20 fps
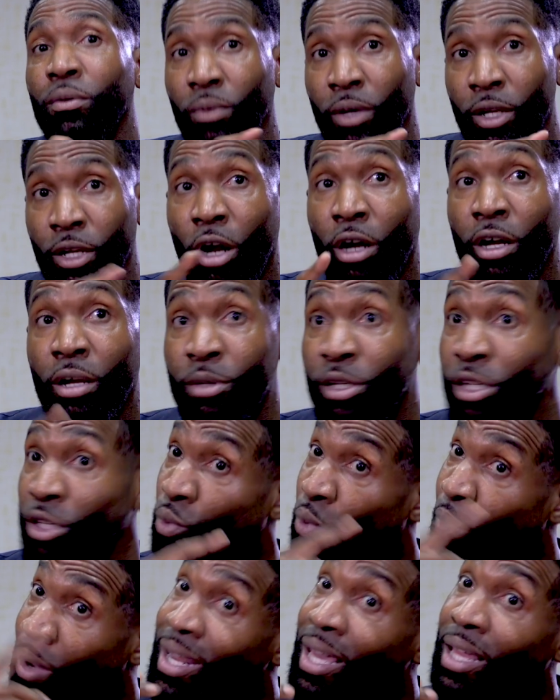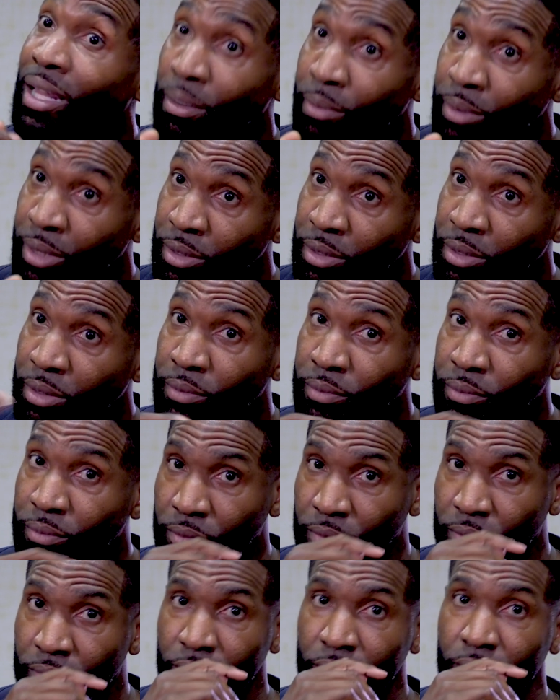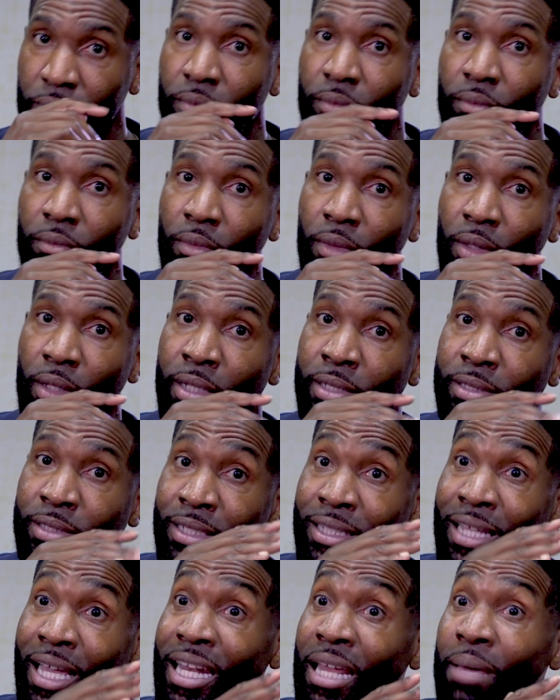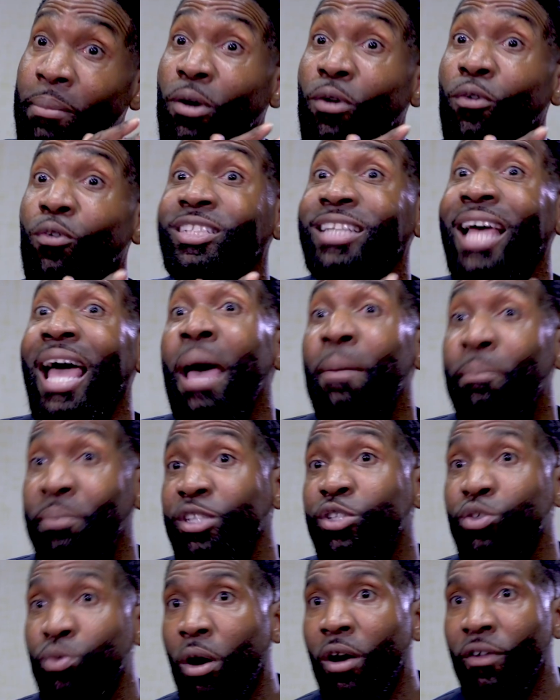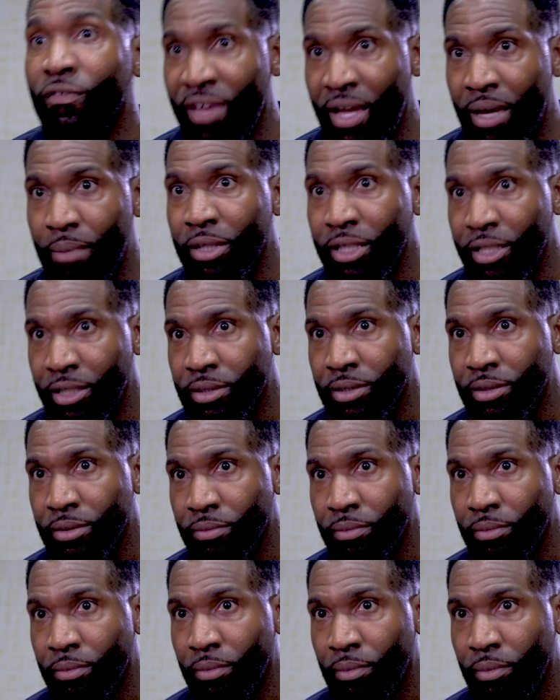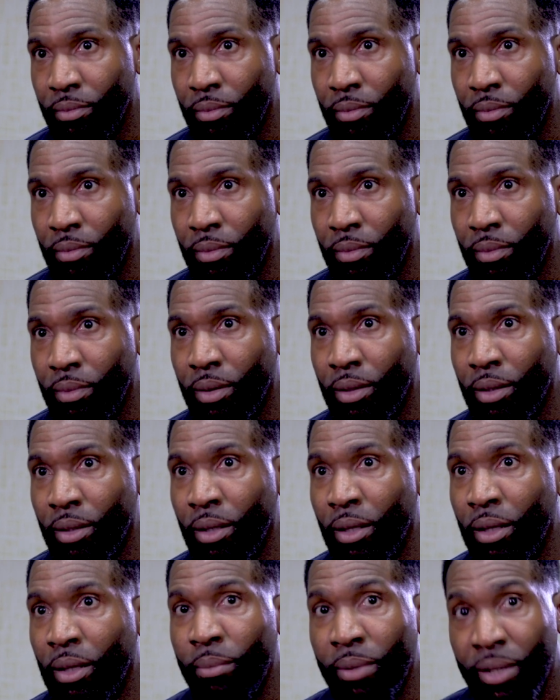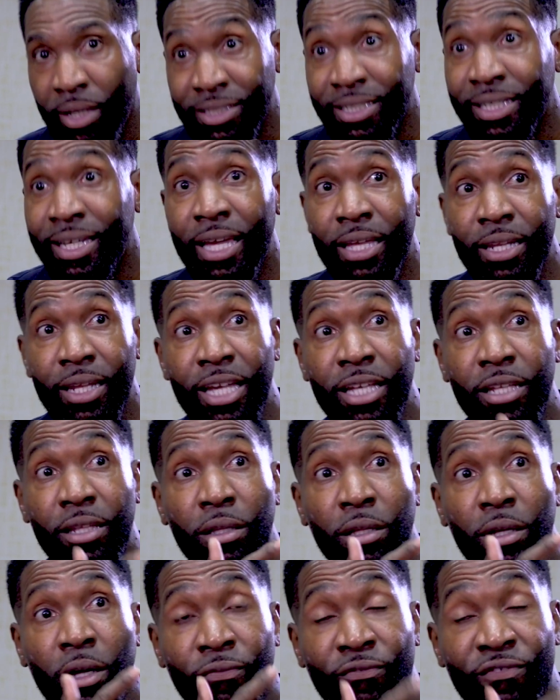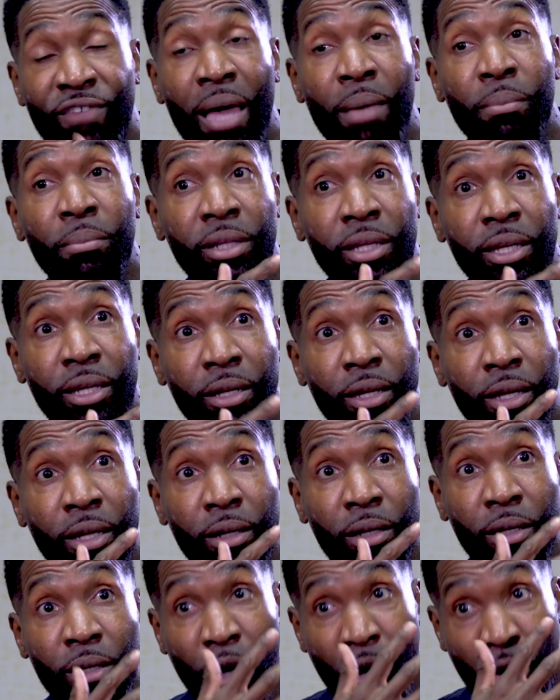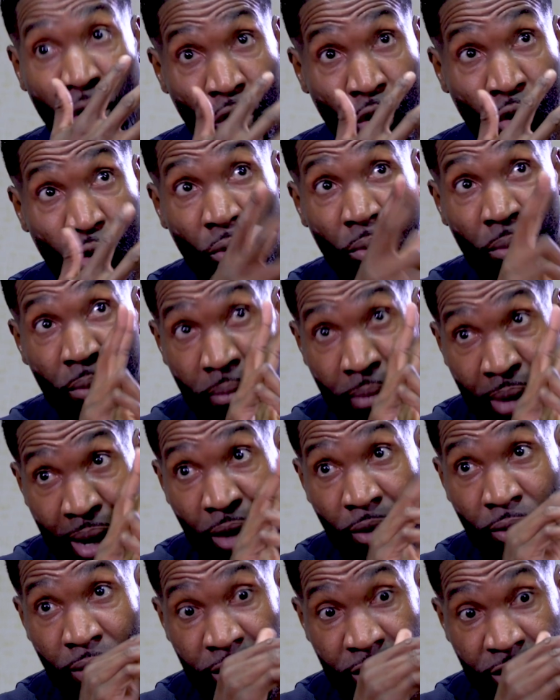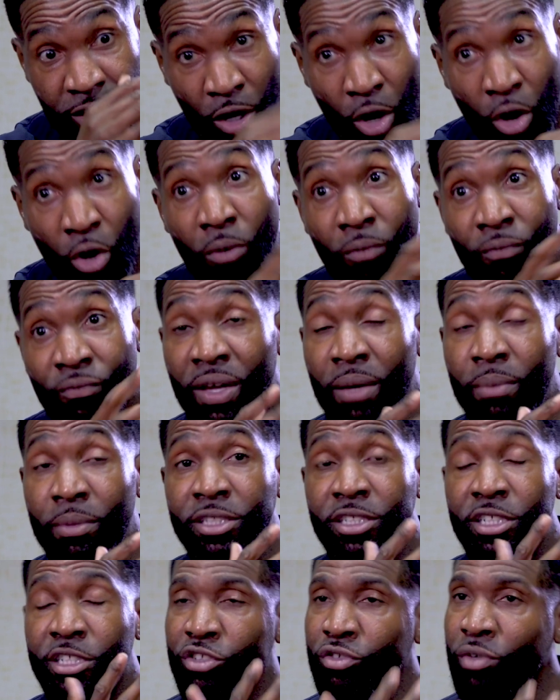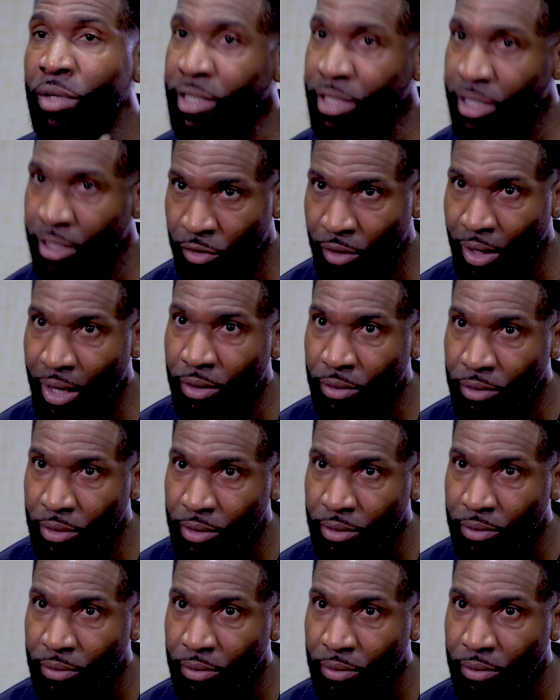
In our community, one element is the dynamic of what's happened to our families. Because again, a family, home, marriage, home, family is a training ground,